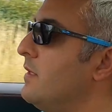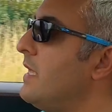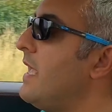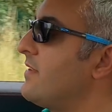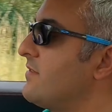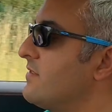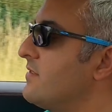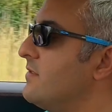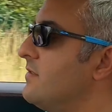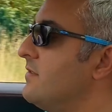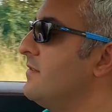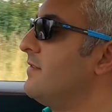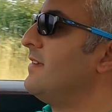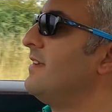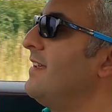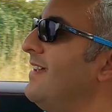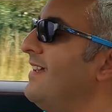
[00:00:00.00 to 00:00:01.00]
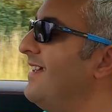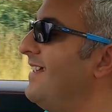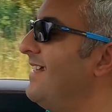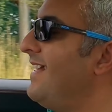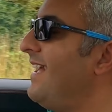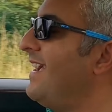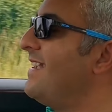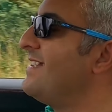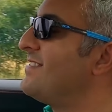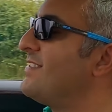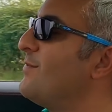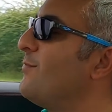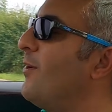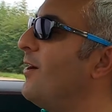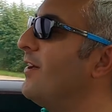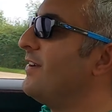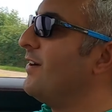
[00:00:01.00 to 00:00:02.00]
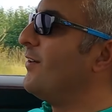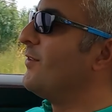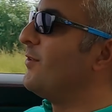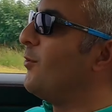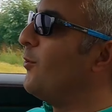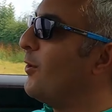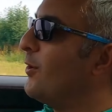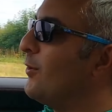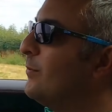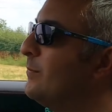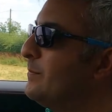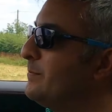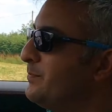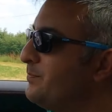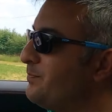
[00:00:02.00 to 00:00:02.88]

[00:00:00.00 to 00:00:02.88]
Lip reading: yes, 81 on oil.